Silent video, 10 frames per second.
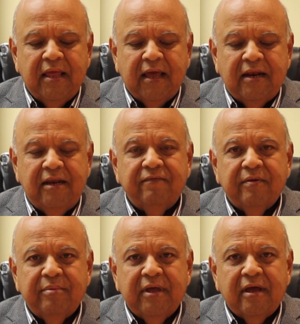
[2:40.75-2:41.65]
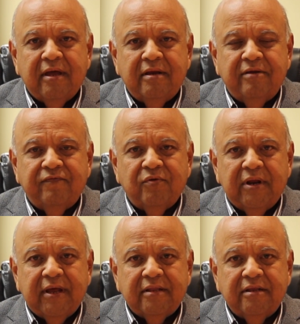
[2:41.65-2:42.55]
and leaving behind, if you
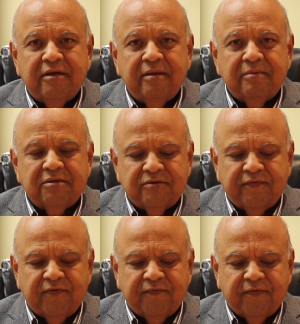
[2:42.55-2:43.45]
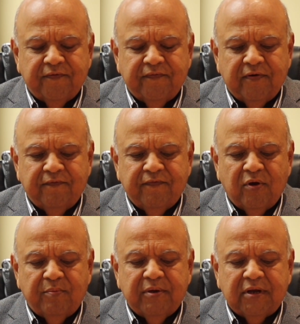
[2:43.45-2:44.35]
like, the demons of
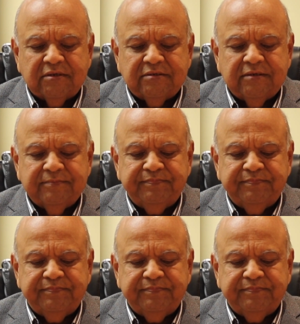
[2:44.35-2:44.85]
our past.